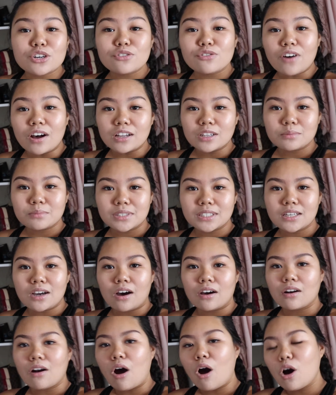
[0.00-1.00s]
follow me
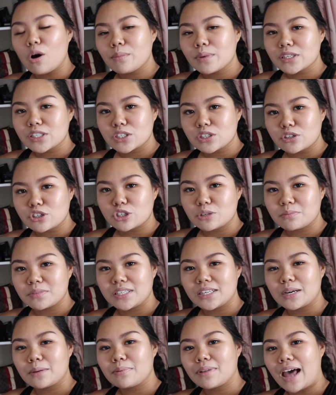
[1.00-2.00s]
on all my social
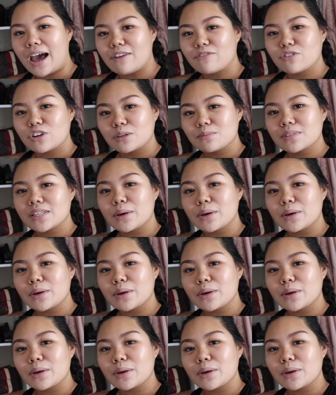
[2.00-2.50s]
media platforms.